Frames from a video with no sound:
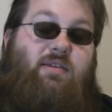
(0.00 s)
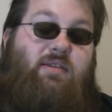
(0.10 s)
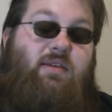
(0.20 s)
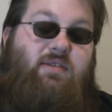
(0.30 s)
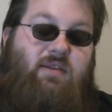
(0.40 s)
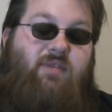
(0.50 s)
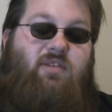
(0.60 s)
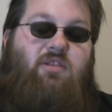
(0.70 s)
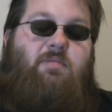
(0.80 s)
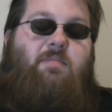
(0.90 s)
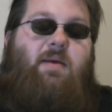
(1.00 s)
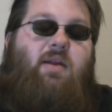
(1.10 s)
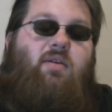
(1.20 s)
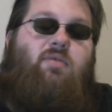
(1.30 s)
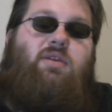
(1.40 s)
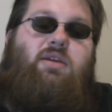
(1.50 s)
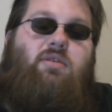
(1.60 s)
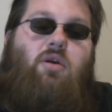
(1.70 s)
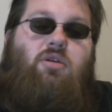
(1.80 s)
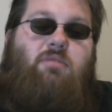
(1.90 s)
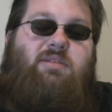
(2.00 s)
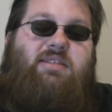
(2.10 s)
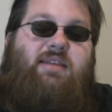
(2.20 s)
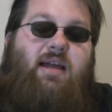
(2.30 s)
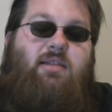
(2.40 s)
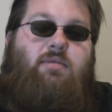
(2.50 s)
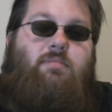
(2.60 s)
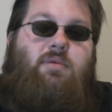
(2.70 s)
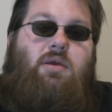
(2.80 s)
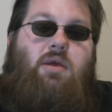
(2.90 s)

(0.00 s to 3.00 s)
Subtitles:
to give a little bit of background, in Arkham Asylum,